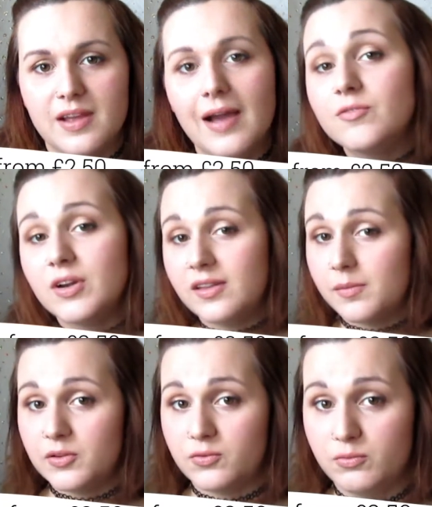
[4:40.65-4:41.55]
I haven't really done
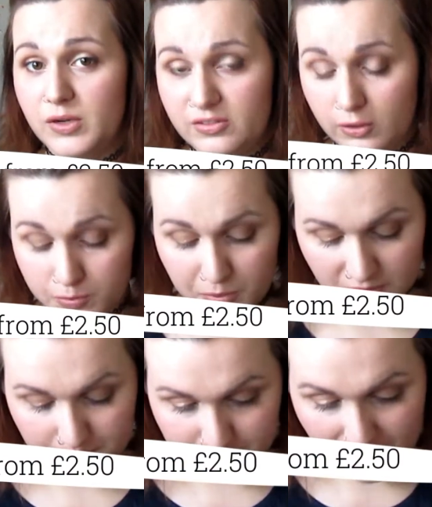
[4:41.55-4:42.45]
much research, but
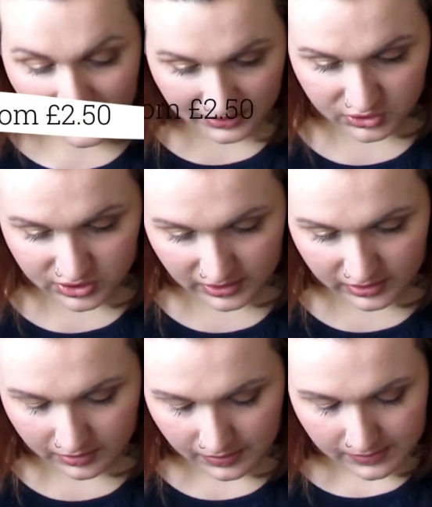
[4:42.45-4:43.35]
the
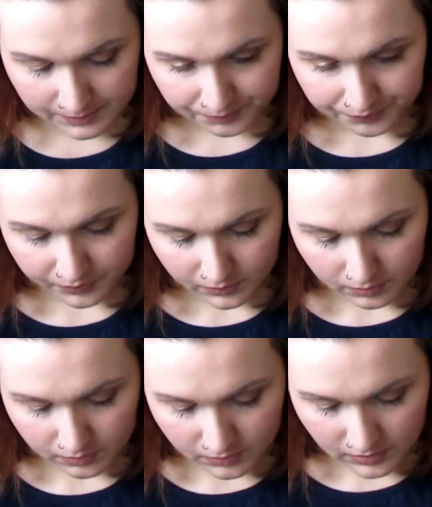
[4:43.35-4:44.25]
packaging
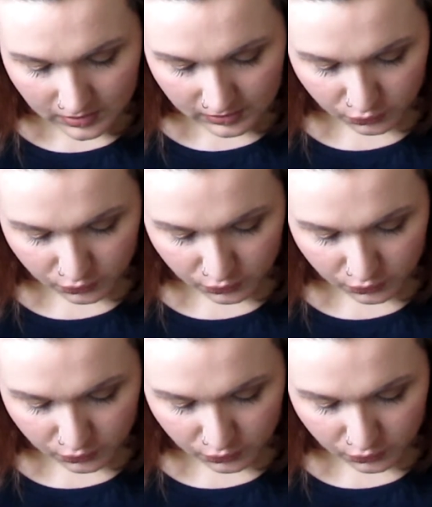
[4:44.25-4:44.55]
is